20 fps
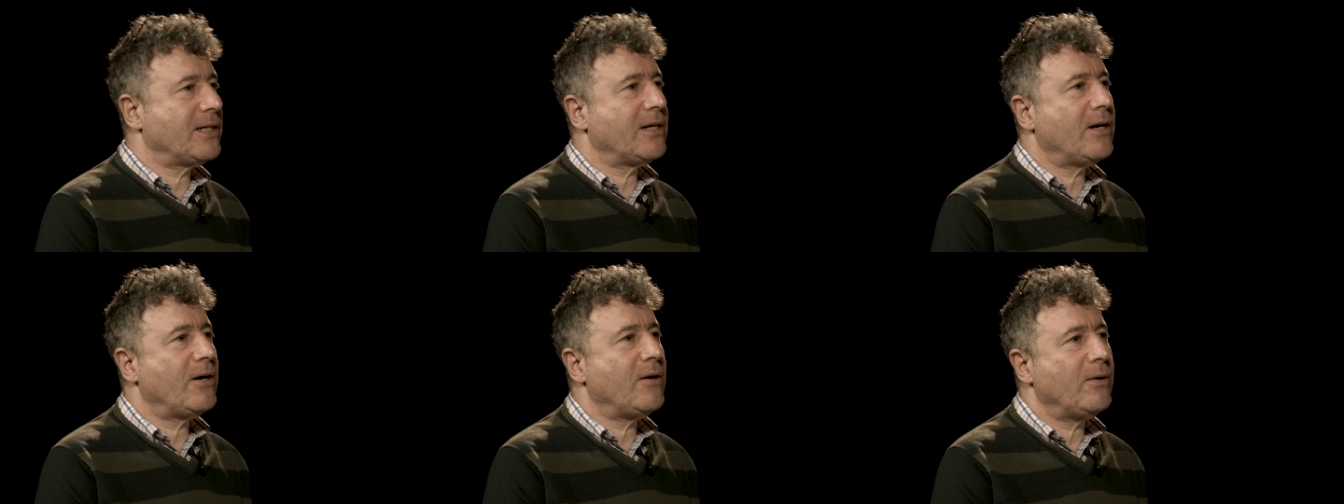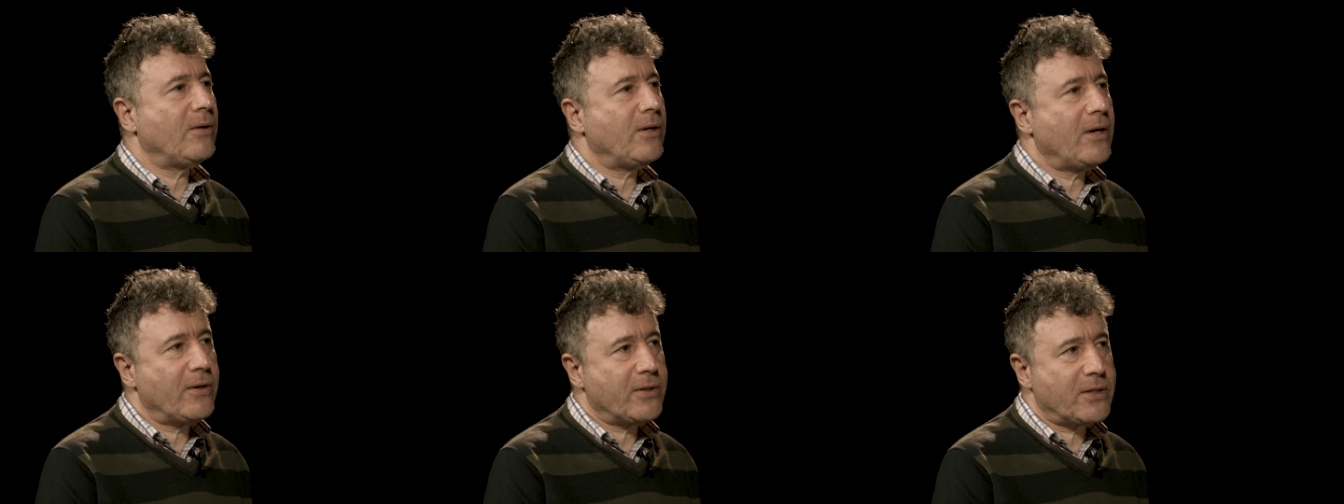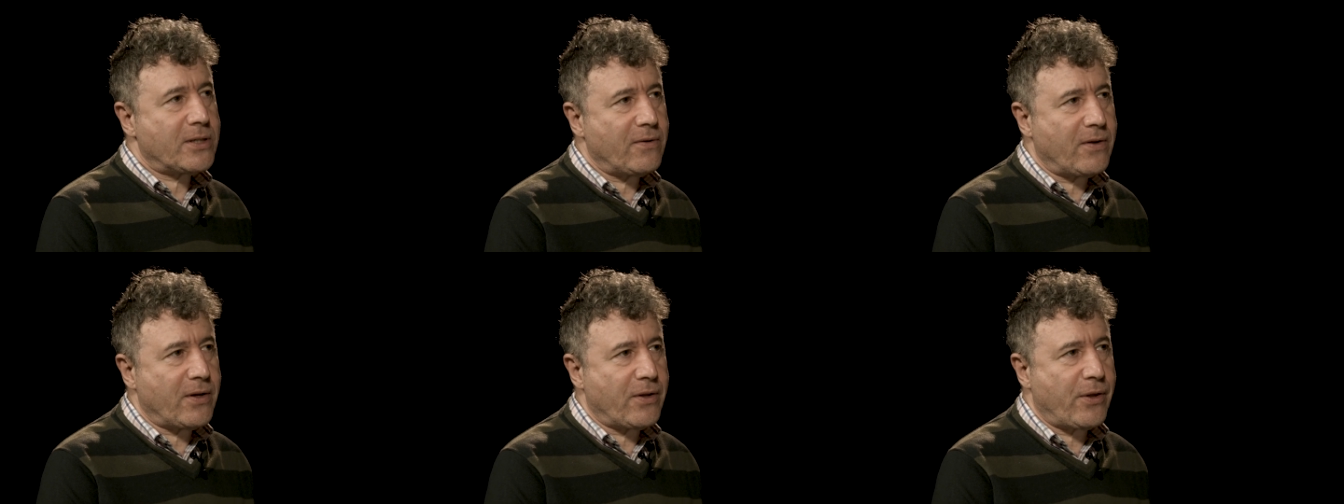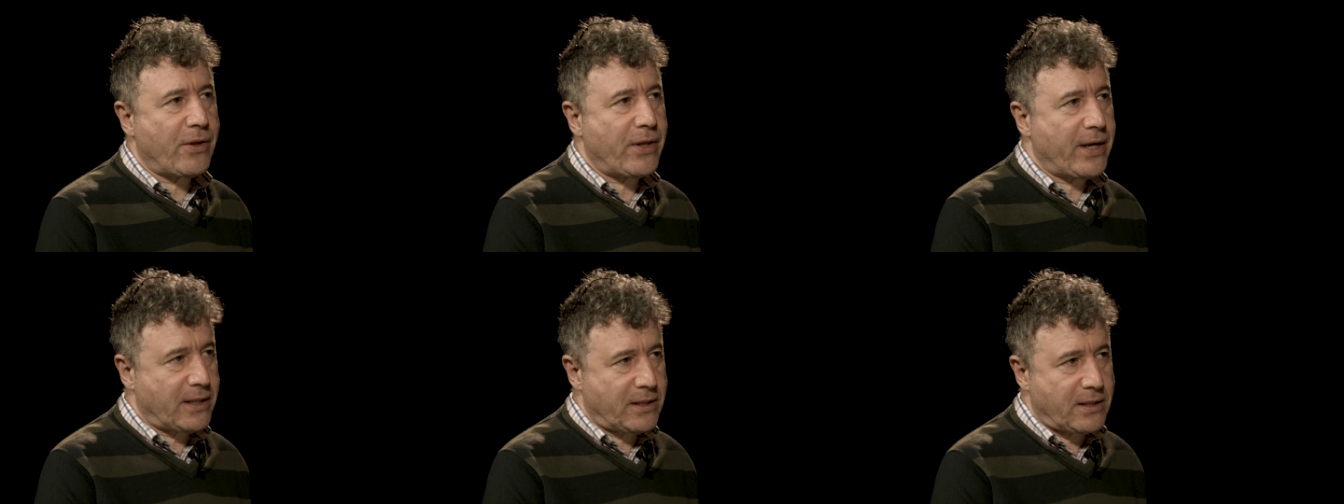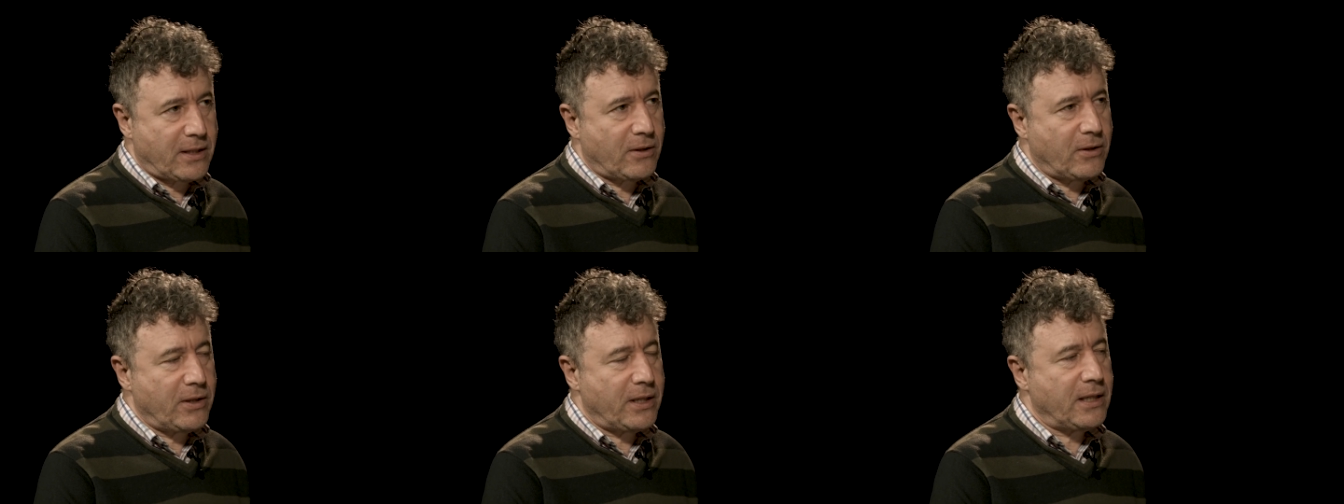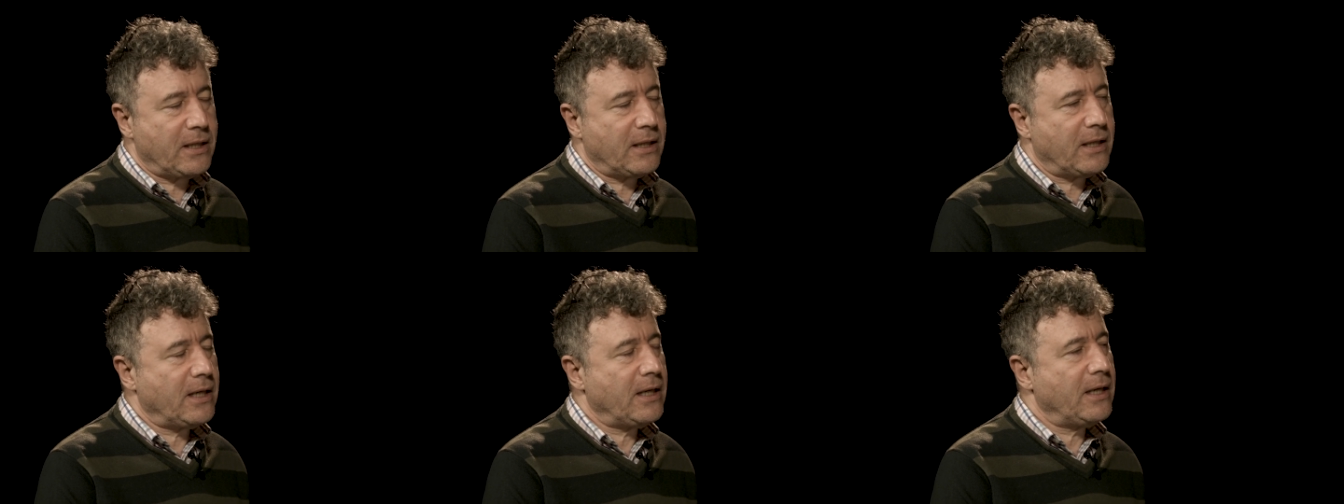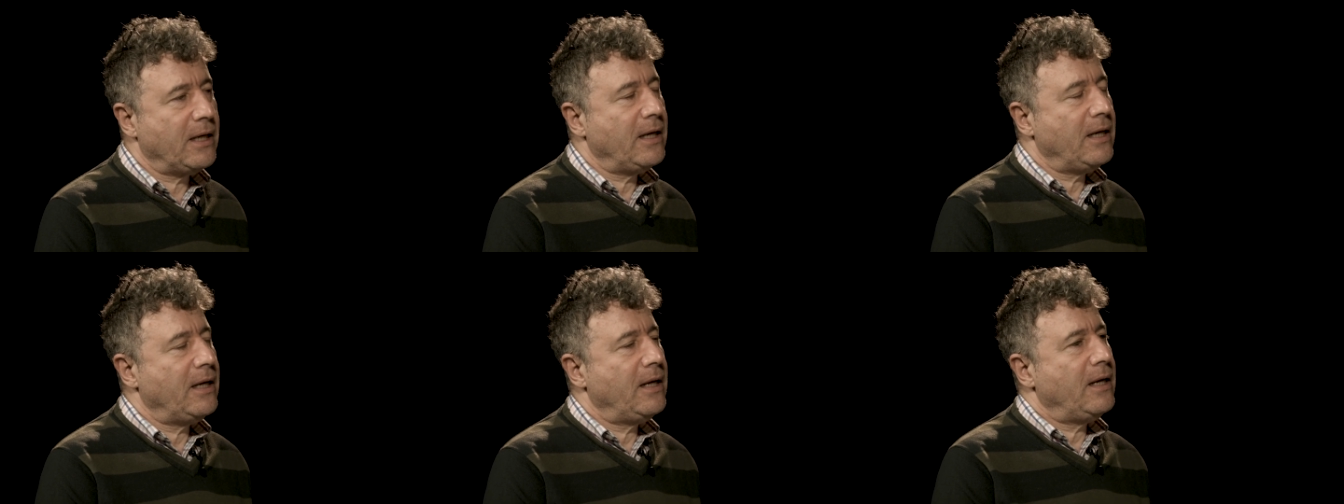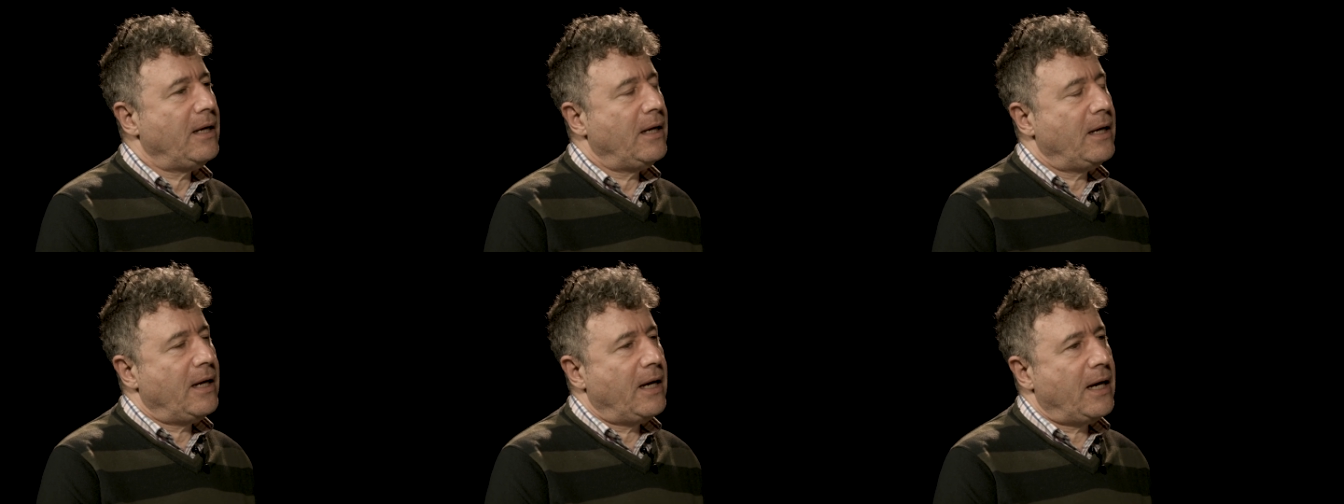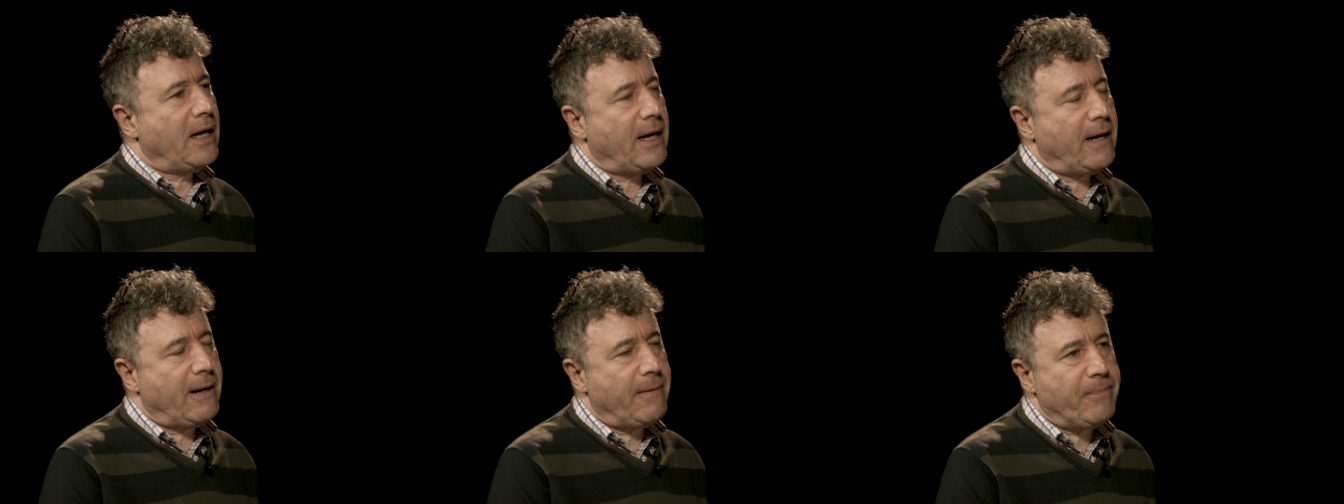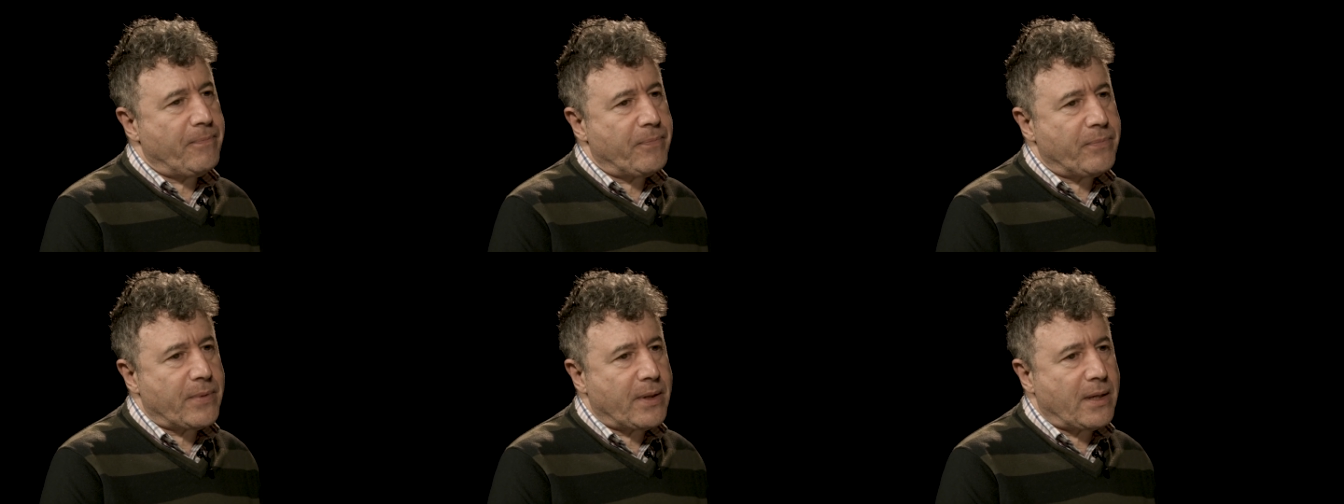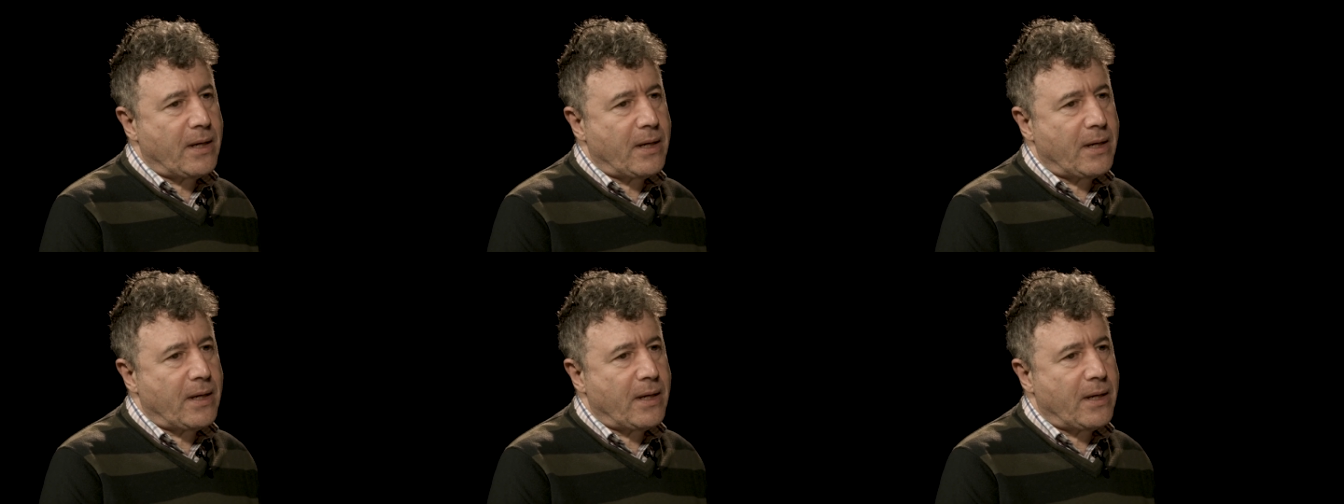and a whole host of other things, including the um,